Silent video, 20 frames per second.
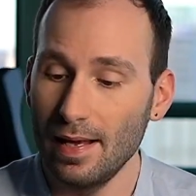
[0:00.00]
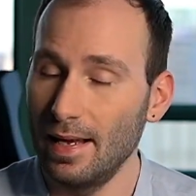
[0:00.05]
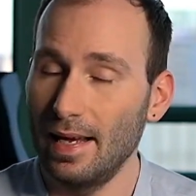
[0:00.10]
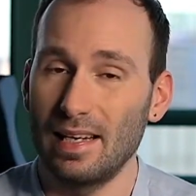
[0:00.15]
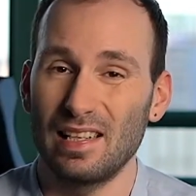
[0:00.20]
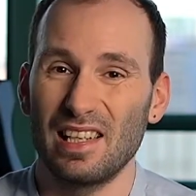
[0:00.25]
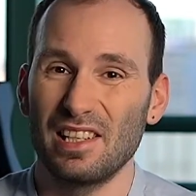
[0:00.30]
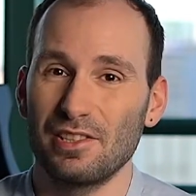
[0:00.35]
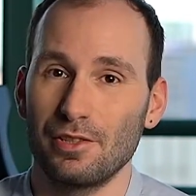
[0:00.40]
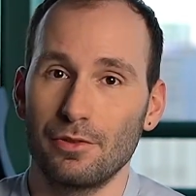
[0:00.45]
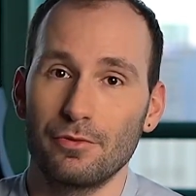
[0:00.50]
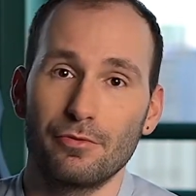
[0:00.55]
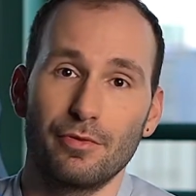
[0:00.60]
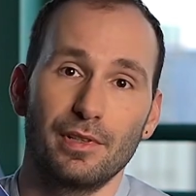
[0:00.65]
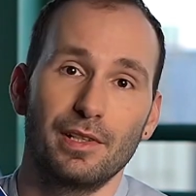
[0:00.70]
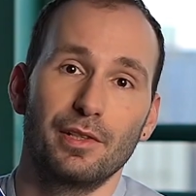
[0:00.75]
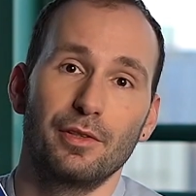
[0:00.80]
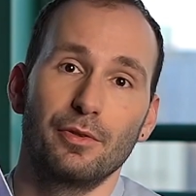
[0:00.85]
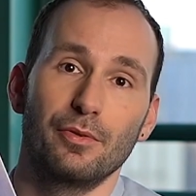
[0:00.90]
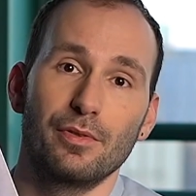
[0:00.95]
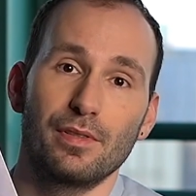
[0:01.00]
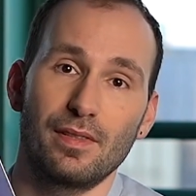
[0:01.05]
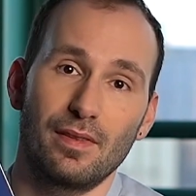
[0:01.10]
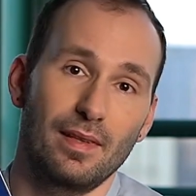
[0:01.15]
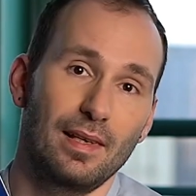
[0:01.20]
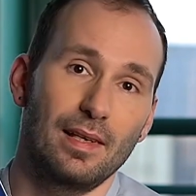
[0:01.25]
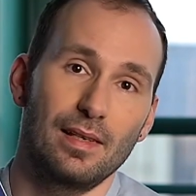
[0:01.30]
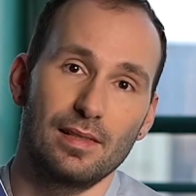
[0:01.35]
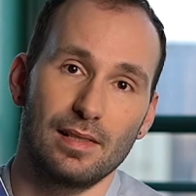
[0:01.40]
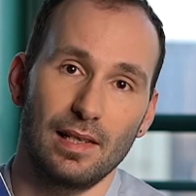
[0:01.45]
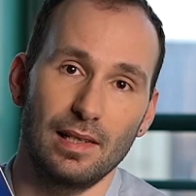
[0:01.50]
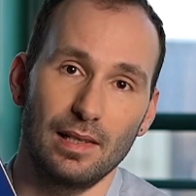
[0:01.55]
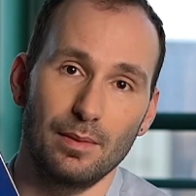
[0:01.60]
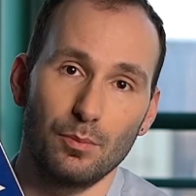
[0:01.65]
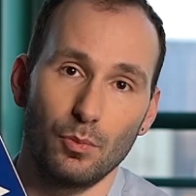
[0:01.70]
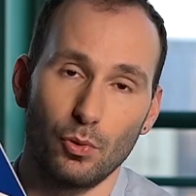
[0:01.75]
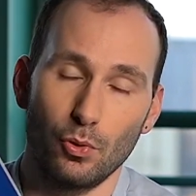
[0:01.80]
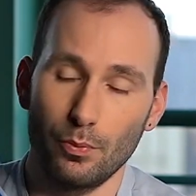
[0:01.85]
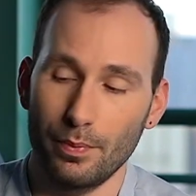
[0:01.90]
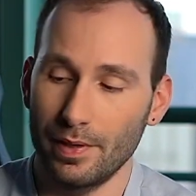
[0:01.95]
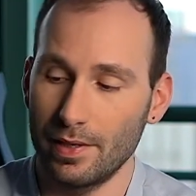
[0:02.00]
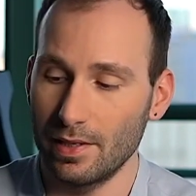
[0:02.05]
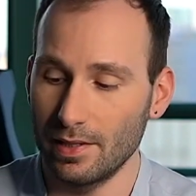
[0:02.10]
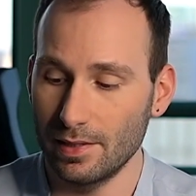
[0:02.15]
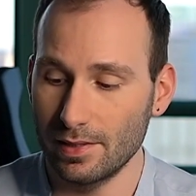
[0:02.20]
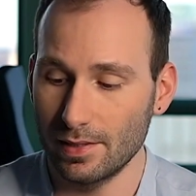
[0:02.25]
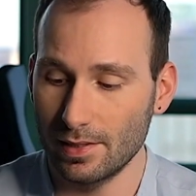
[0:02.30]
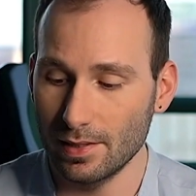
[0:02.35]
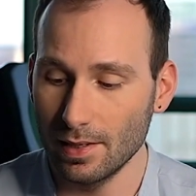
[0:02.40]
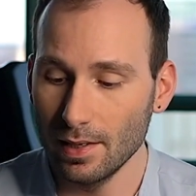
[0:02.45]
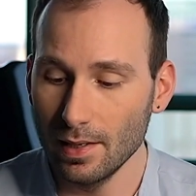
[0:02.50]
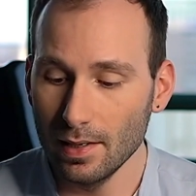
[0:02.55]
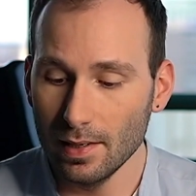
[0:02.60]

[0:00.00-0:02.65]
and I don't really use these anymore because